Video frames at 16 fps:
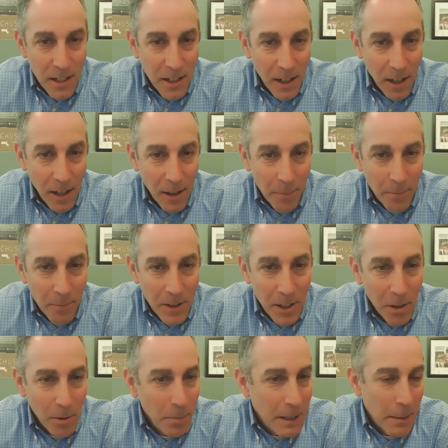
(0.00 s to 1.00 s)
Um,
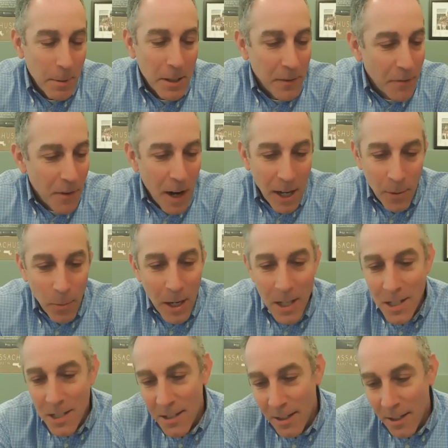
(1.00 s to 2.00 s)
he'll be able to find
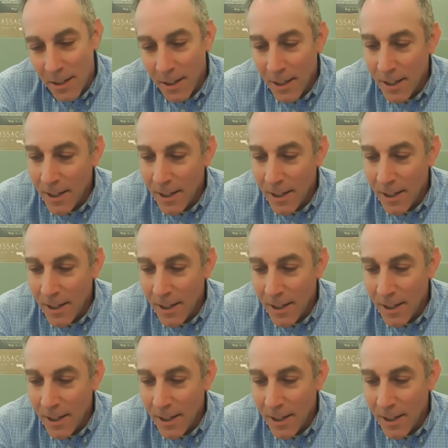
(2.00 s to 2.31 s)
ways to